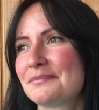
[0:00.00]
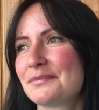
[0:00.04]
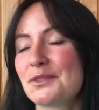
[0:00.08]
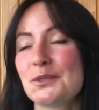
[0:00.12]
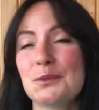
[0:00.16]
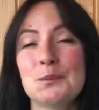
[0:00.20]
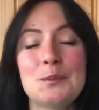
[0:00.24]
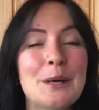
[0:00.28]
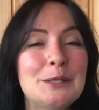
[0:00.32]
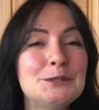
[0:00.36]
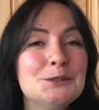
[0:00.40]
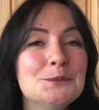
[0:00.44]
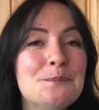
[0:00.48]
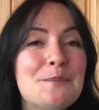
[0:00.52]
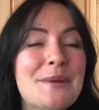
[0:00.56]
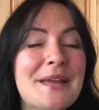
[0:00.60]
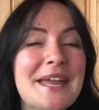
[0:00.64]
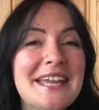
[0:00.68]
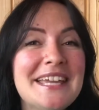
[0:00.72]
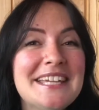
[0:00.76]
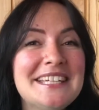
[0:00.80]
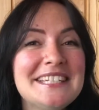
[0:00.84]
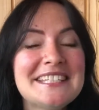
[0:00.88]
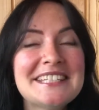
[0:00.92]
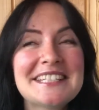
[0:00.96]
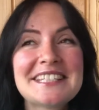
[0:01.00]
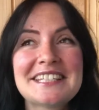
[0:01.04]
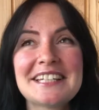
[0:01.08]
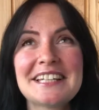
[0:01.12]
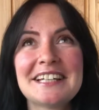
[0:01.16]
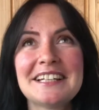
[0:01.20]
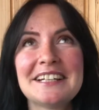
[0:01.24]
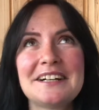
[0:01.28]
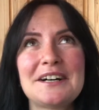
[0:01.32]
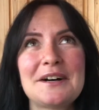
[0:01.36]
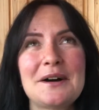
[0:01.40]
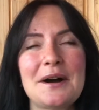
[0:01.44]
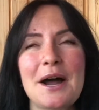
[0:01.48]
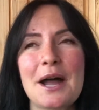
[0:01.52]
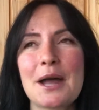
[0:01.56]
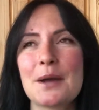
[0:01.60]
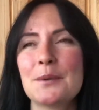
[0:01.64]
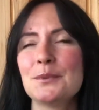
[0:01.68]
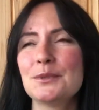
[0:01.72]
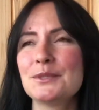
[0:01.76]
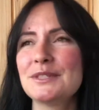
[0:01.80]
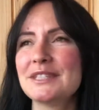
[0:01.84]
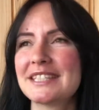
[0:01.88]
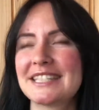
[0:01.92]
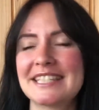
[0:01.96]
well-paced. I
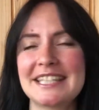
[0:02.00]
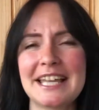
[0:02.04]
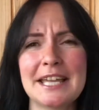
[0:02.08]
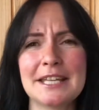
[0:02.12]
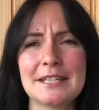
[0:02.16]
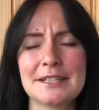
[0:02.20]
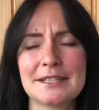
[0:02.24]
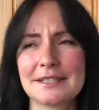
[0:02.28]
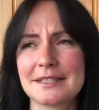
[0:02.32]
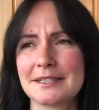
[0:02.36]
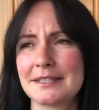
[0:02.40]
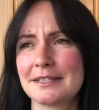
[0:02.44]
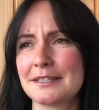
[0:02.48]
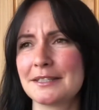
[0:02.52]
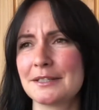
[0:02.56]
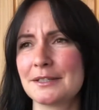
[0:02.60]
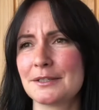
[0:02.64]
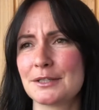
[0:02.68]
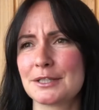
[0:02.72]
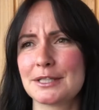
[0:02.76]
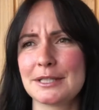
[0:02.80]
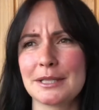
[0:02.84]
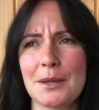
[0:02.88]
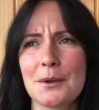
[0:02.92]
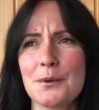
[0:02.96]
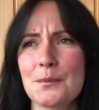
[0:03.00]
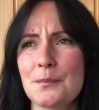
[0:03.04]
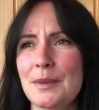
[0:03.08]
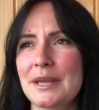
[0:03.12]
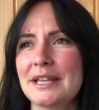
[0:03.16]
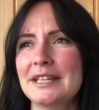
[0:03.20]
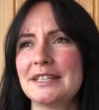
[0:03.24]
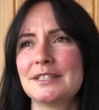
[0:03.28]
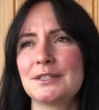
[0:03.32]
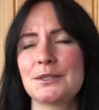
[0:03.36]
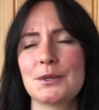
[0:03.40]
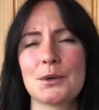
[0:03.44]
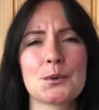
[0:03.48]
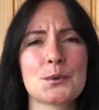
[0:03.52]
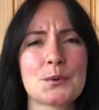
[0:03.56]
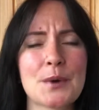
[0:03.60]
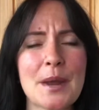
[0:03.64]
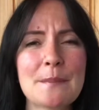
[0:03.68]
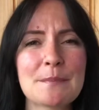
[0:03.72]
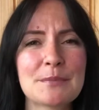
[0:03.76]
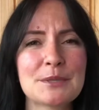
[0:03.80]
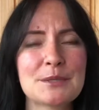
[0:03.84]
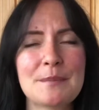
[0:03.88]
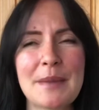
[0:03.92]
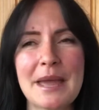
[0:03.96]
wouldn't say it's slow-paced or
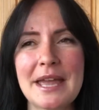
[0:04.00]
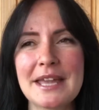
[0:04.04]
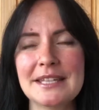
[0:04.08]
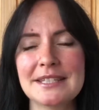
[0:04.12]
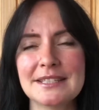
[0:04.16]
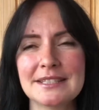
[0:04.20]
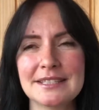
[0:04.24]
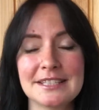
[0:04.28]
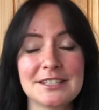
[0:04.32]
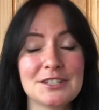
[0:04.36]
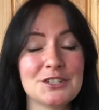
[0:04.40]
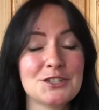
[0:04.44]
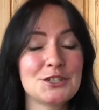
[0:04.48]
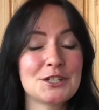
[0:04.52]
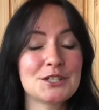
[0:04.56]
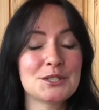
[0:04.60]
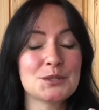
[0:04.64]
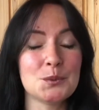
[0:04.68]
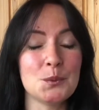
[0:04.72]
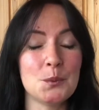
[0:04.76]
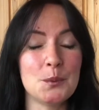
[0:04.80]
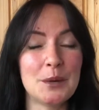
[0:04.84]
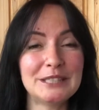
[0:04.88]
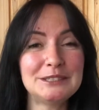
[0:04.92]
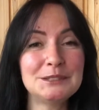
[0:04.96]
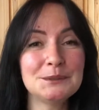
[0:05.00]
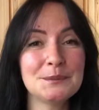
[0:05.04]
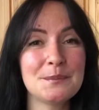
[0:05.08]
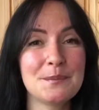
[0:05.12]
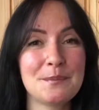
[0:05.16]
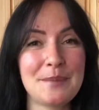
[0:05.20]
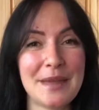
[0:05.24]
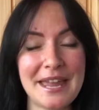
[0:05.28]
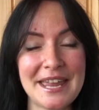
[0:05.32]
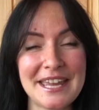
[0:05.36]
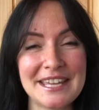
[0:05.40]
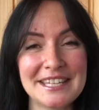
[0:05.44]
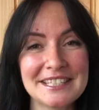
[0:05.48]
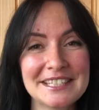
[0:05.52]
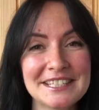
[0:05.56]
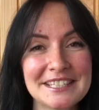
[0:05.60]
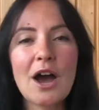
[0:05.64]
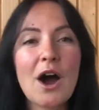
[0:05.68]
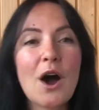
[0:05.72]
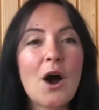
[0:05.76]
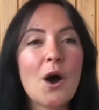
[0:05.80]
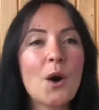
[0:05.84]
rapid-paced, it's just well-paced.